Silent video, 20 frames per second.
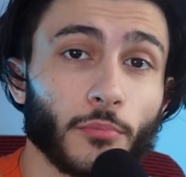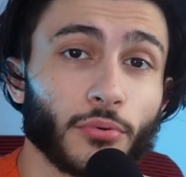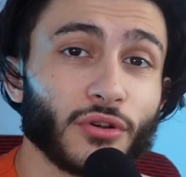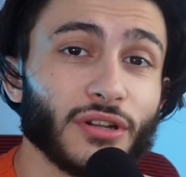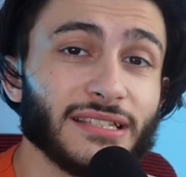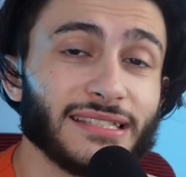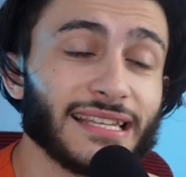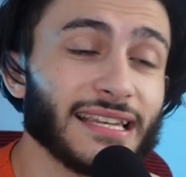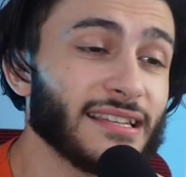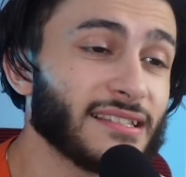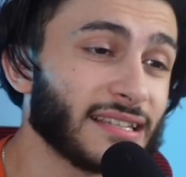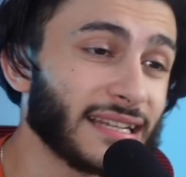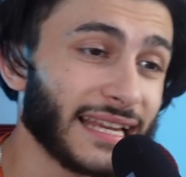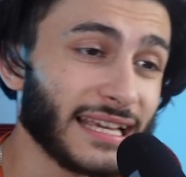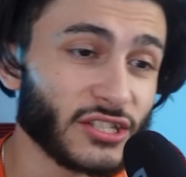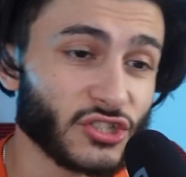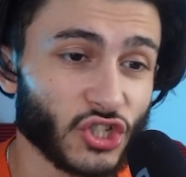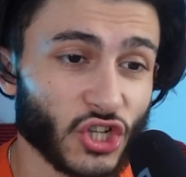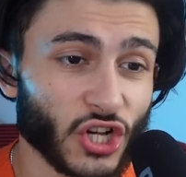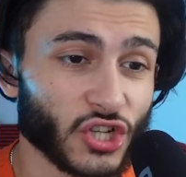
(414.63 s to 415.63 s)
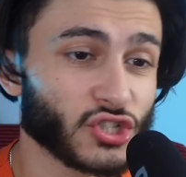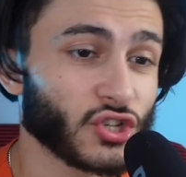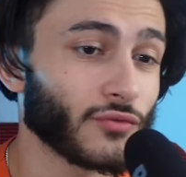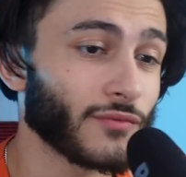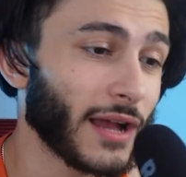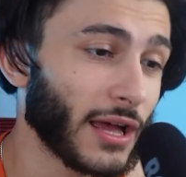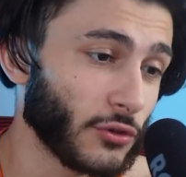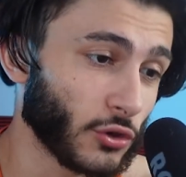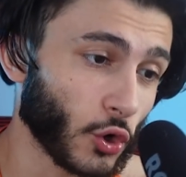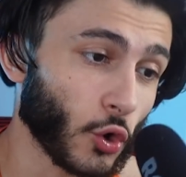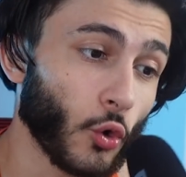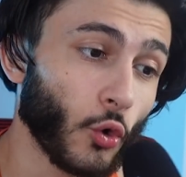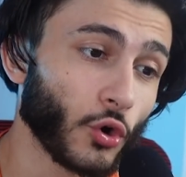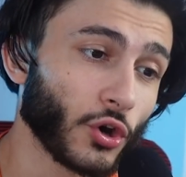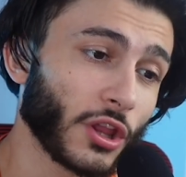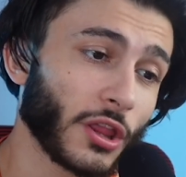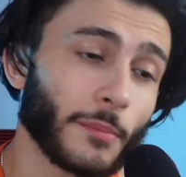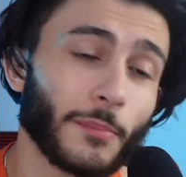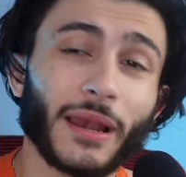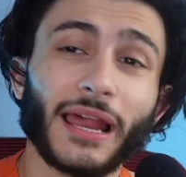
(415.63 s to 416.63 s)
Pre-season is just around the
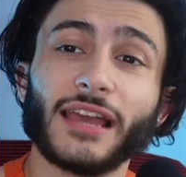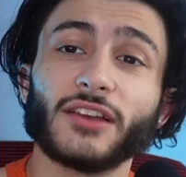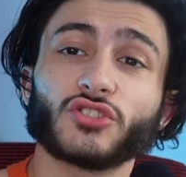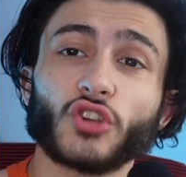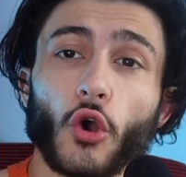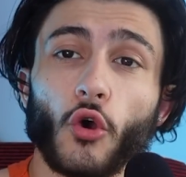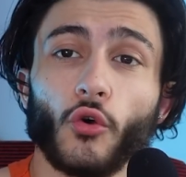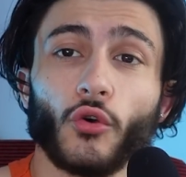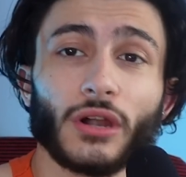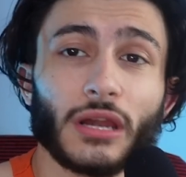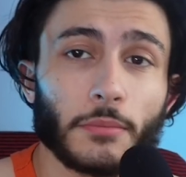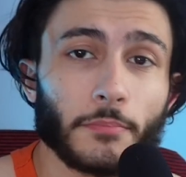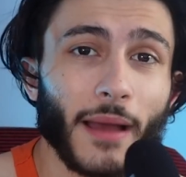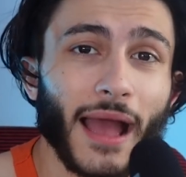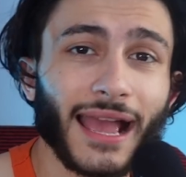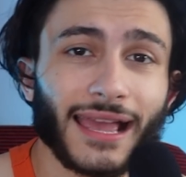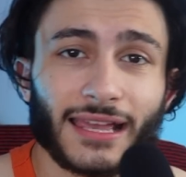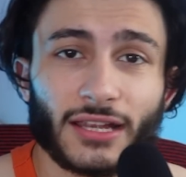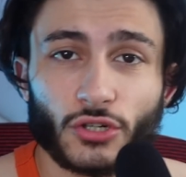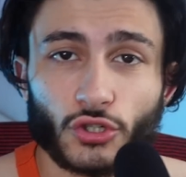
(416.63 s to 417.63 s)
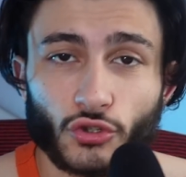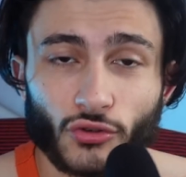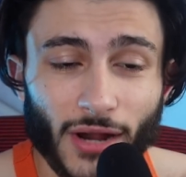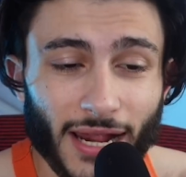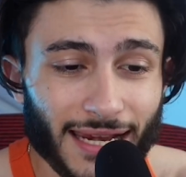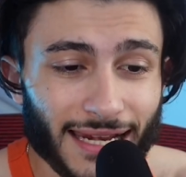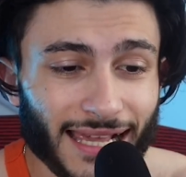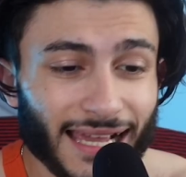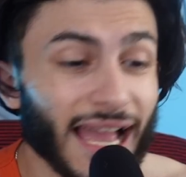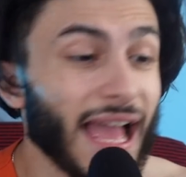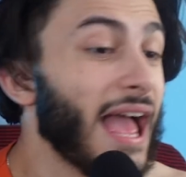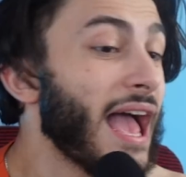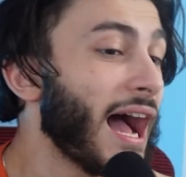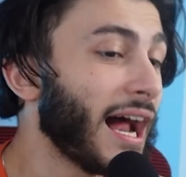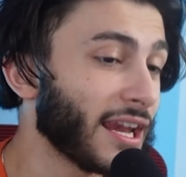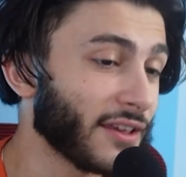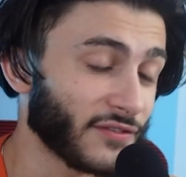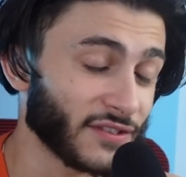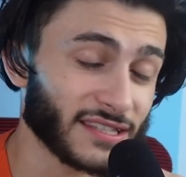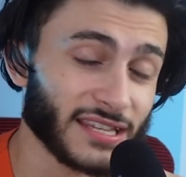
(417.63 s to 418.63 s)
corner. The players are already back in training,
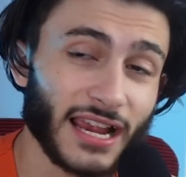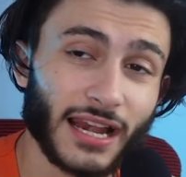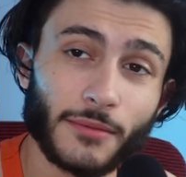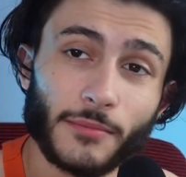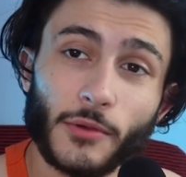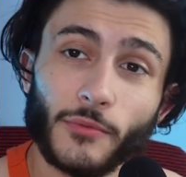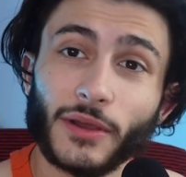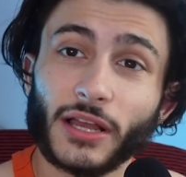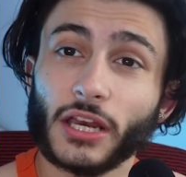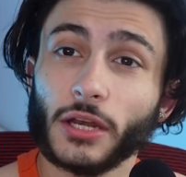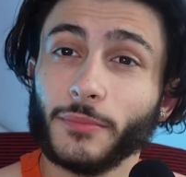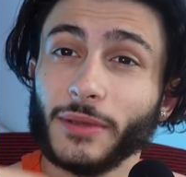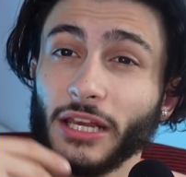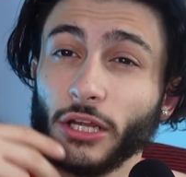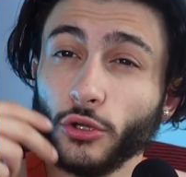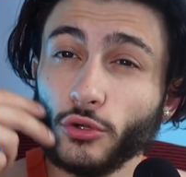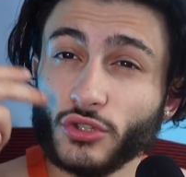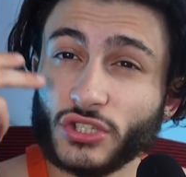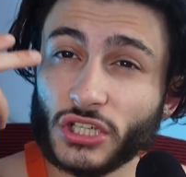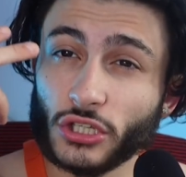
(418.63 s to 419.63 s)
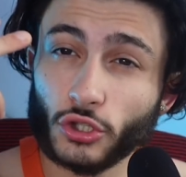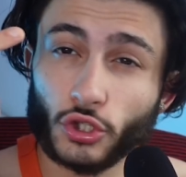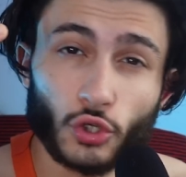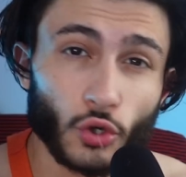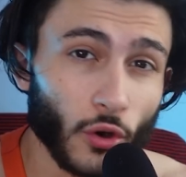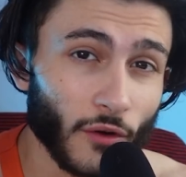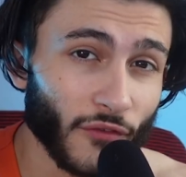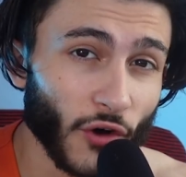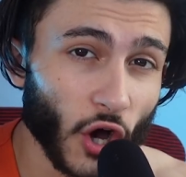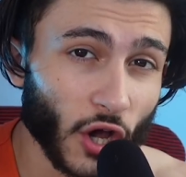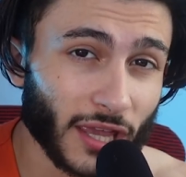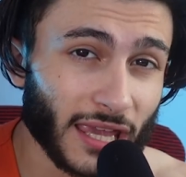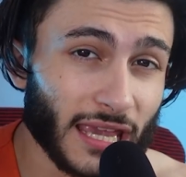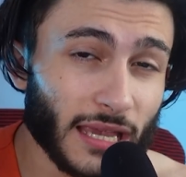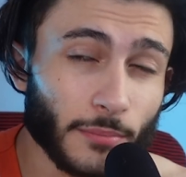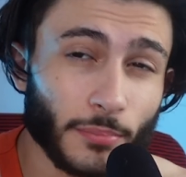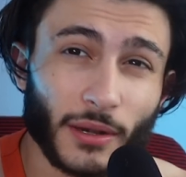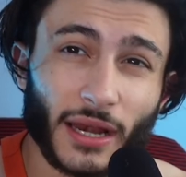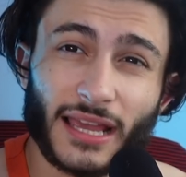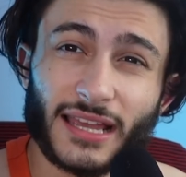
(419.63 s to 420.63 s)
and if you're telling me we're going to be losing two of our
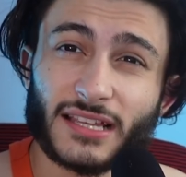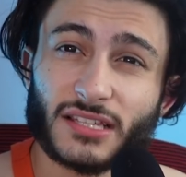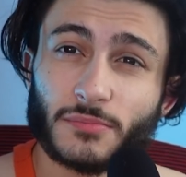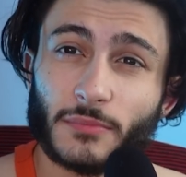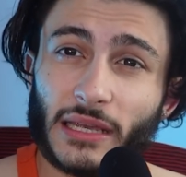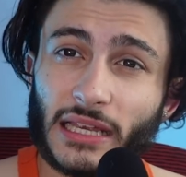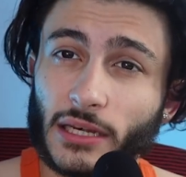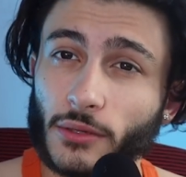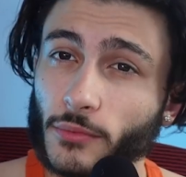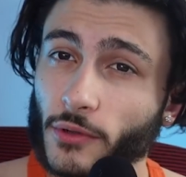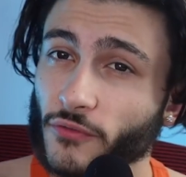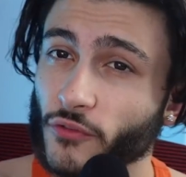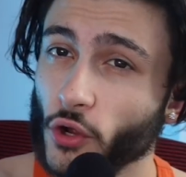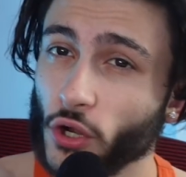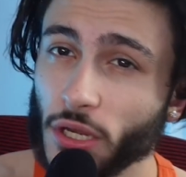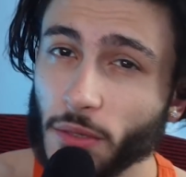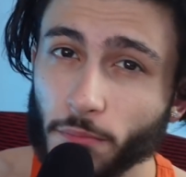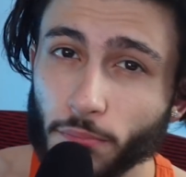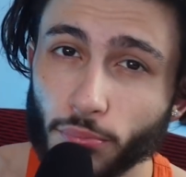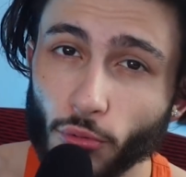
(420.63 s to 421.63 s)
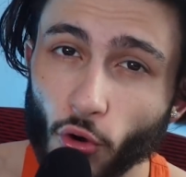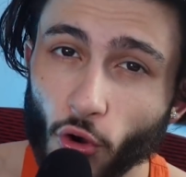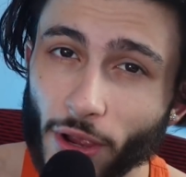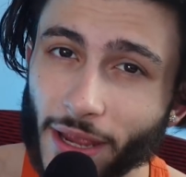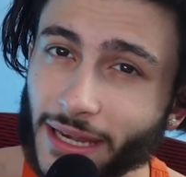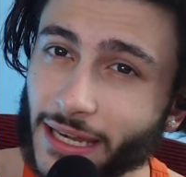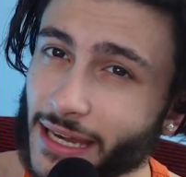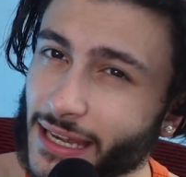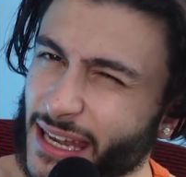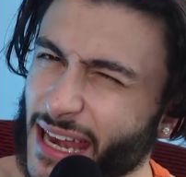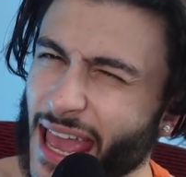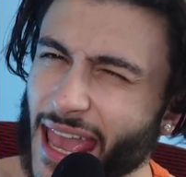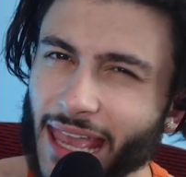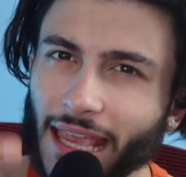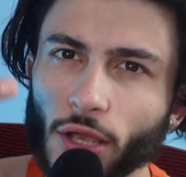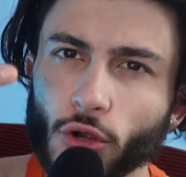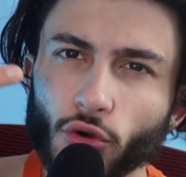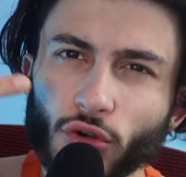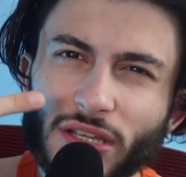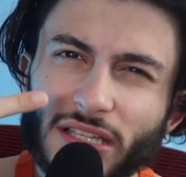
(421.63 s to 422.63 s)
key players, meaning we've only brought in a net
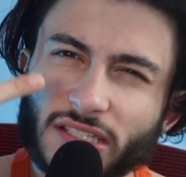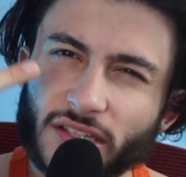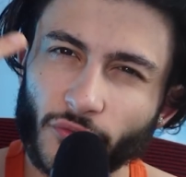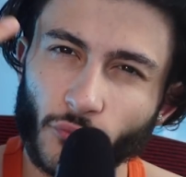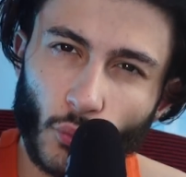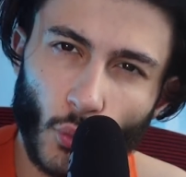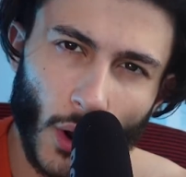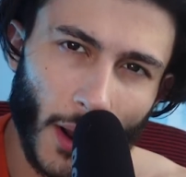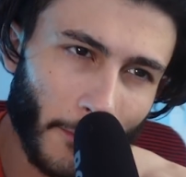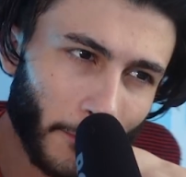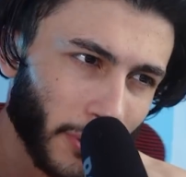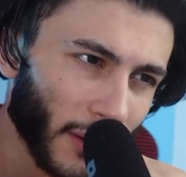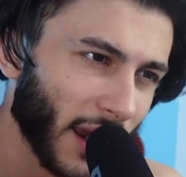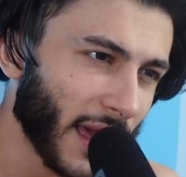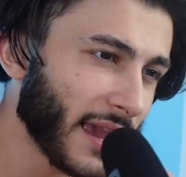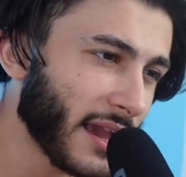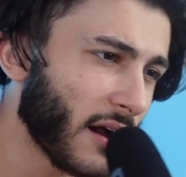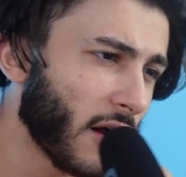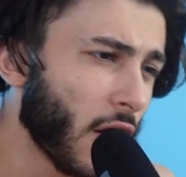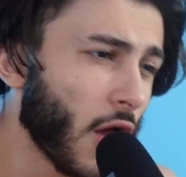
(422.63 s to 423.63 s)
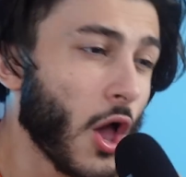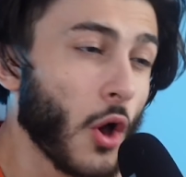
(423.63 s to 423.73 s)
increase of one player,